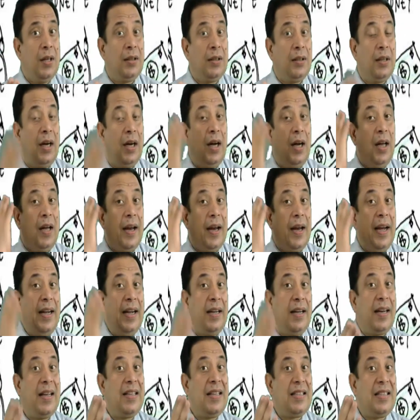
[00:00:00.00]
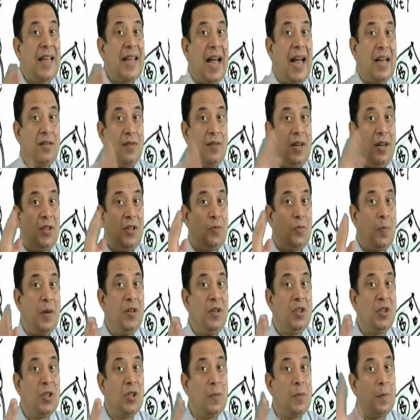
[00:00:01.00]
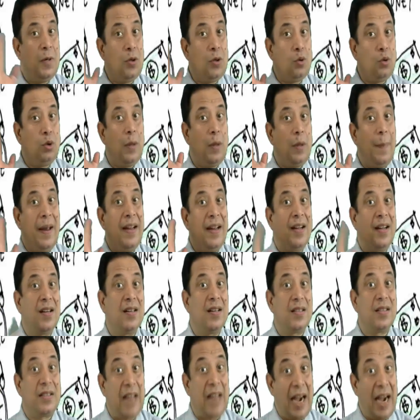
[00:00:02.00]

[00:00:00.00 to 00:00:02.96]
the interest as well as principal to the bankers.